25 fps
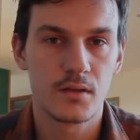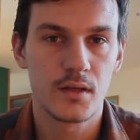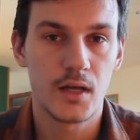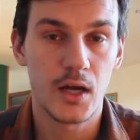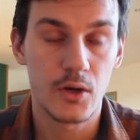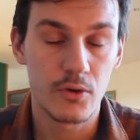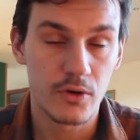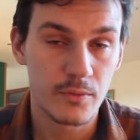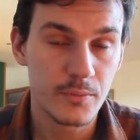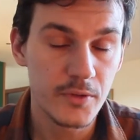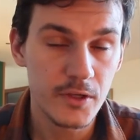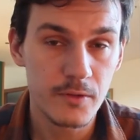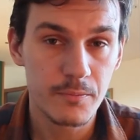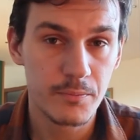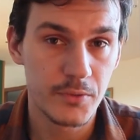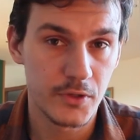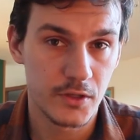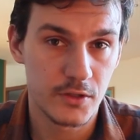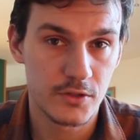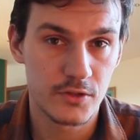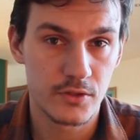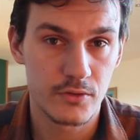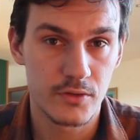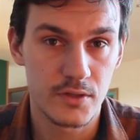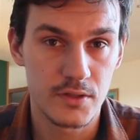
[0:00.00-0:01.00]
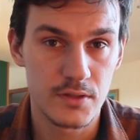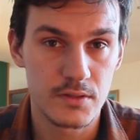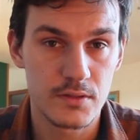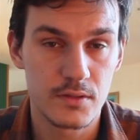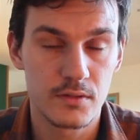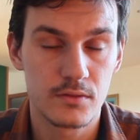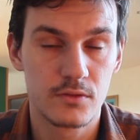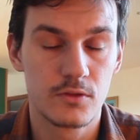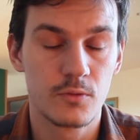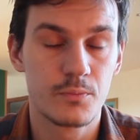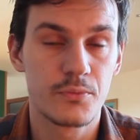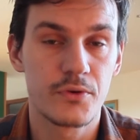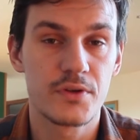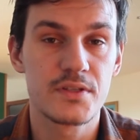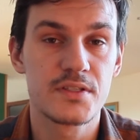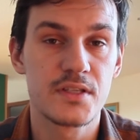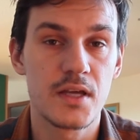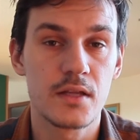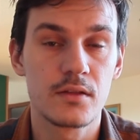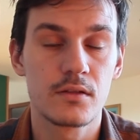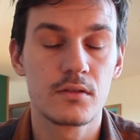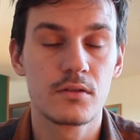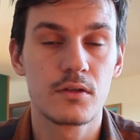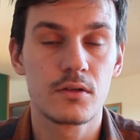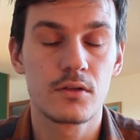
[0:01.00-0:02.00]
Our big picture is to
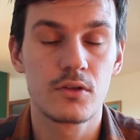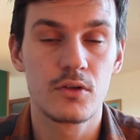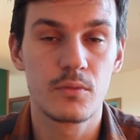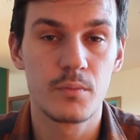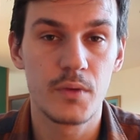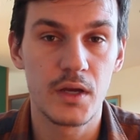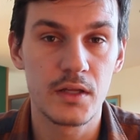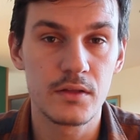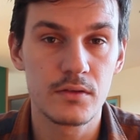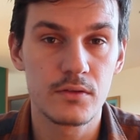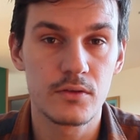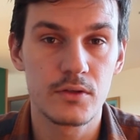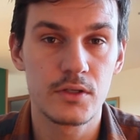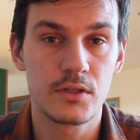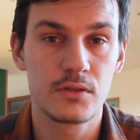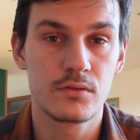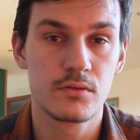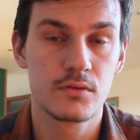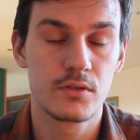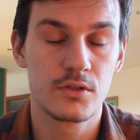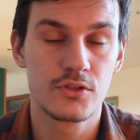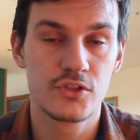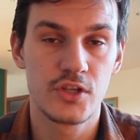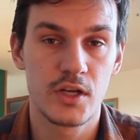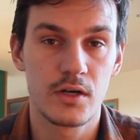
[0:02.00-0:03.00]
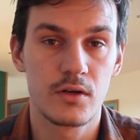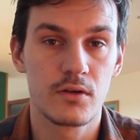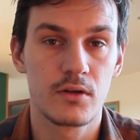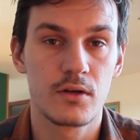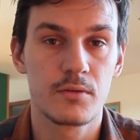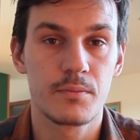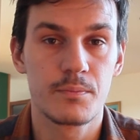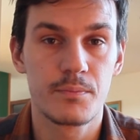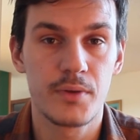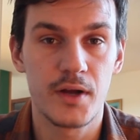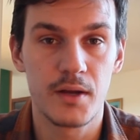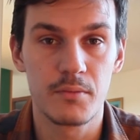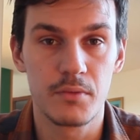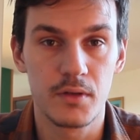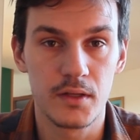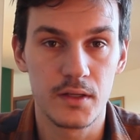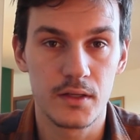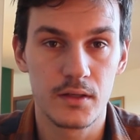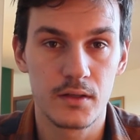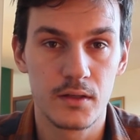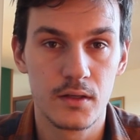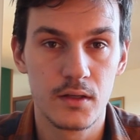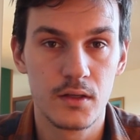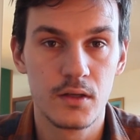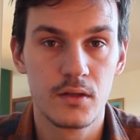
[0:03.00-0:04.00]
present the documentary to the general public,
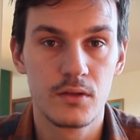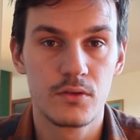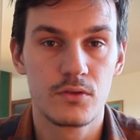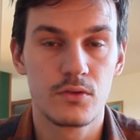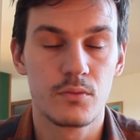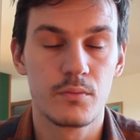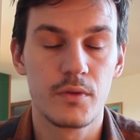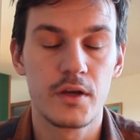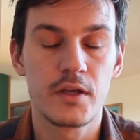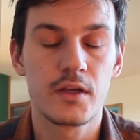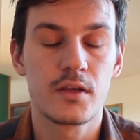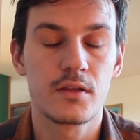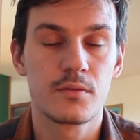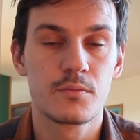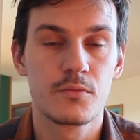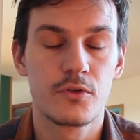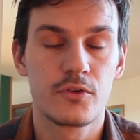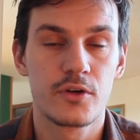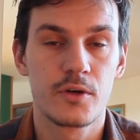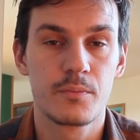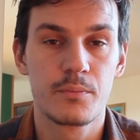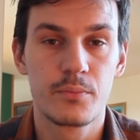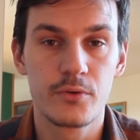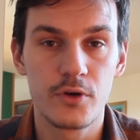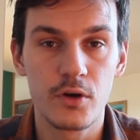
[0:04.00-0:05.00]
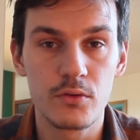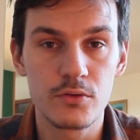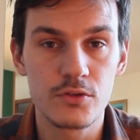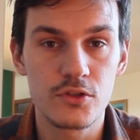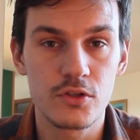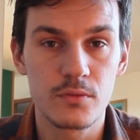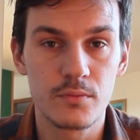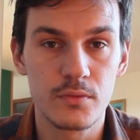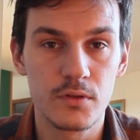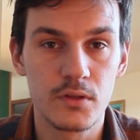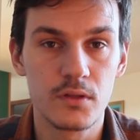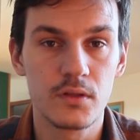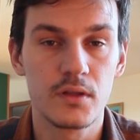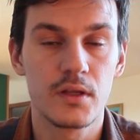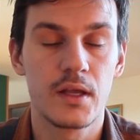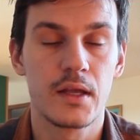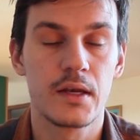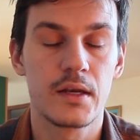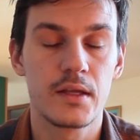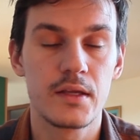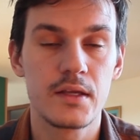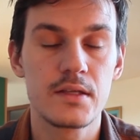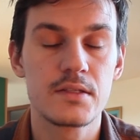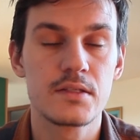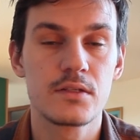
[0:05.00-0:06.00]
to make it more approachable and
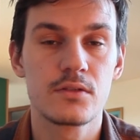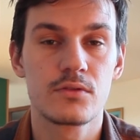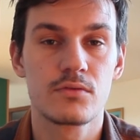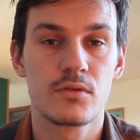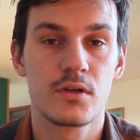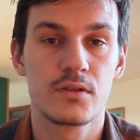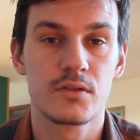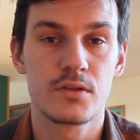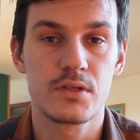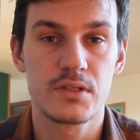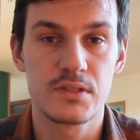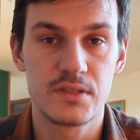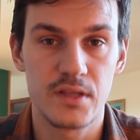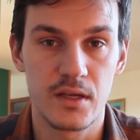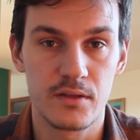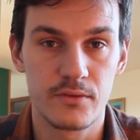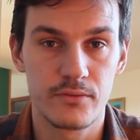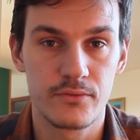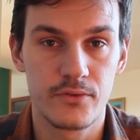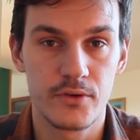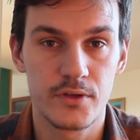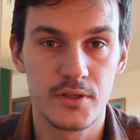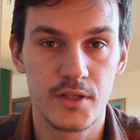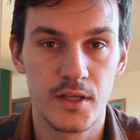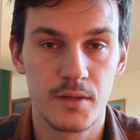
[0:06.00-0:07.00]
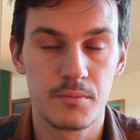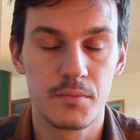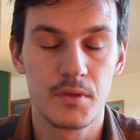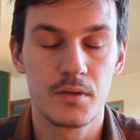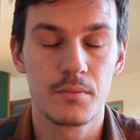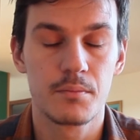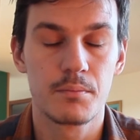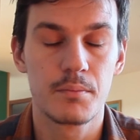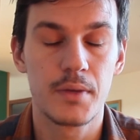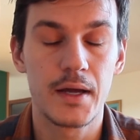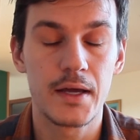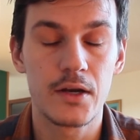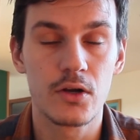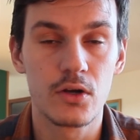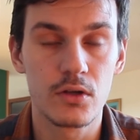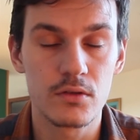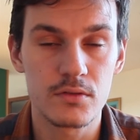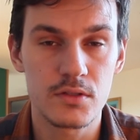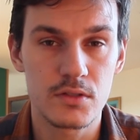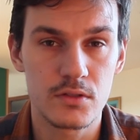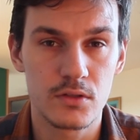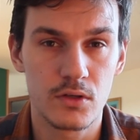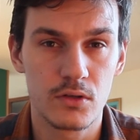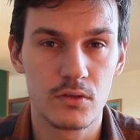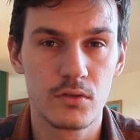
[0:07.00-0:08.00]
easy to understand for them, but
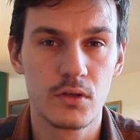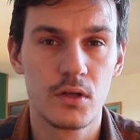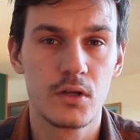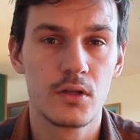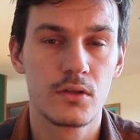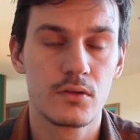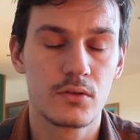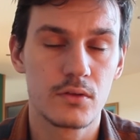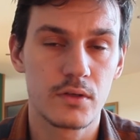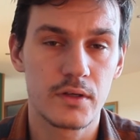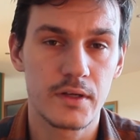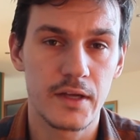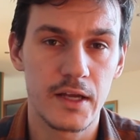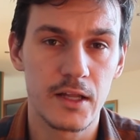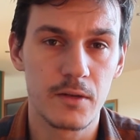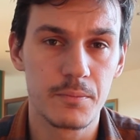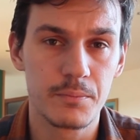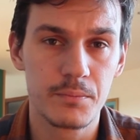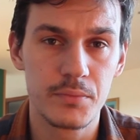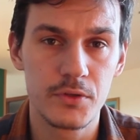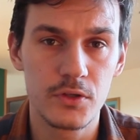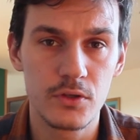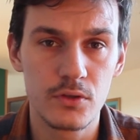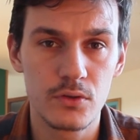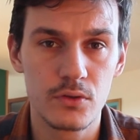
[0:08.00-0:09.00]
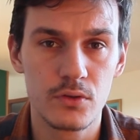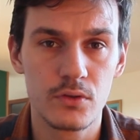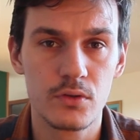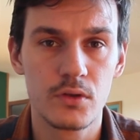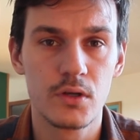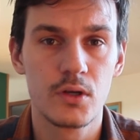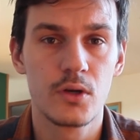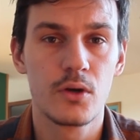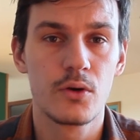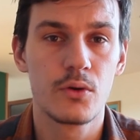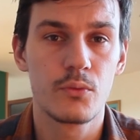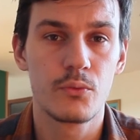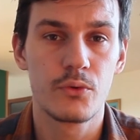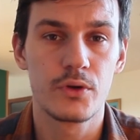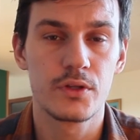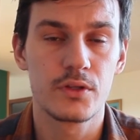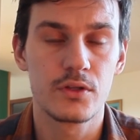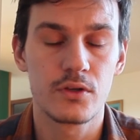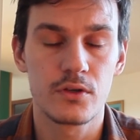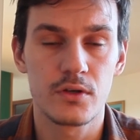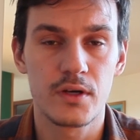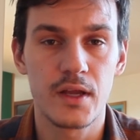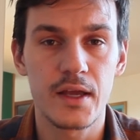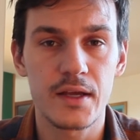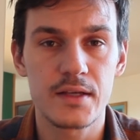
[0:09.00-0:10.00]
also to help you with
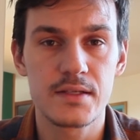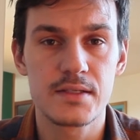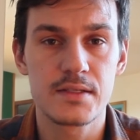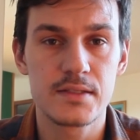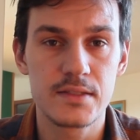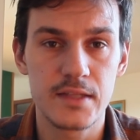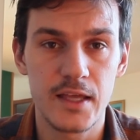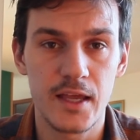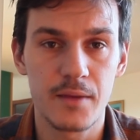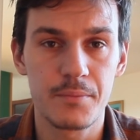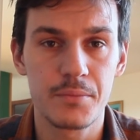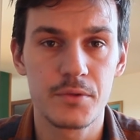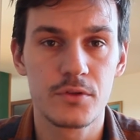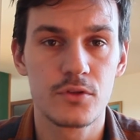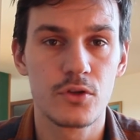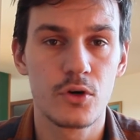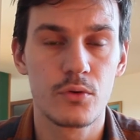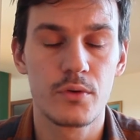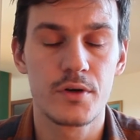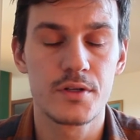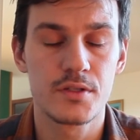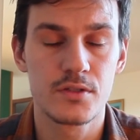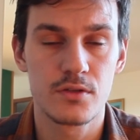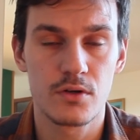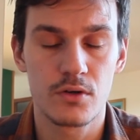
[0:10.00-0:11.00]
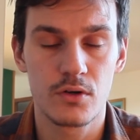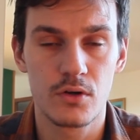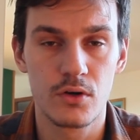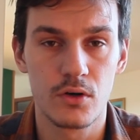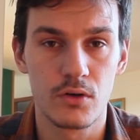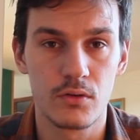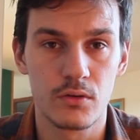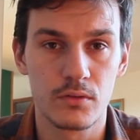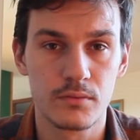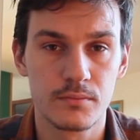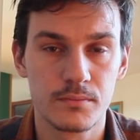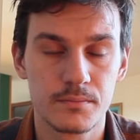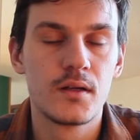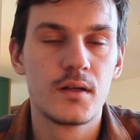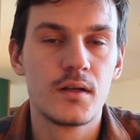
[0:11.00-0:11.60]
your next step towards your goal.